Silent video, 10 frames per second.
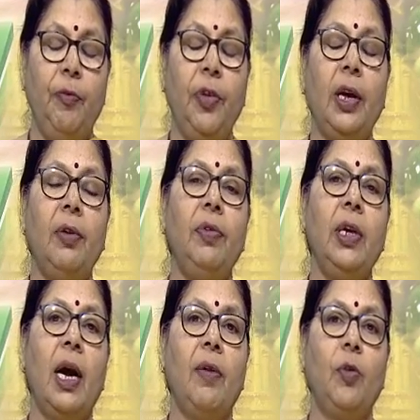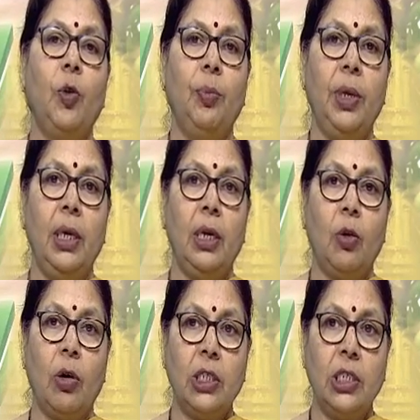where we have to be
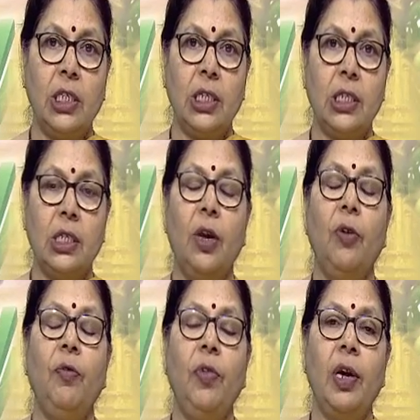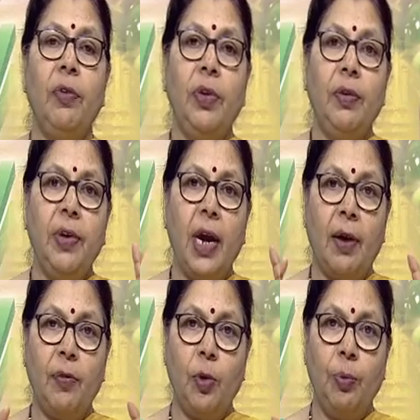cautious, where we
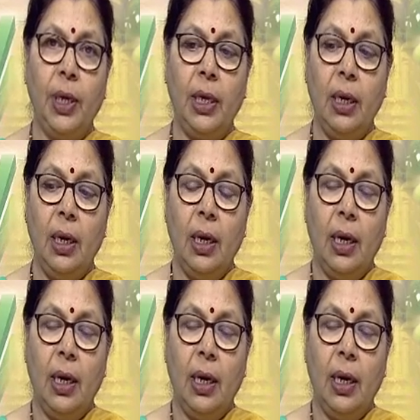have to be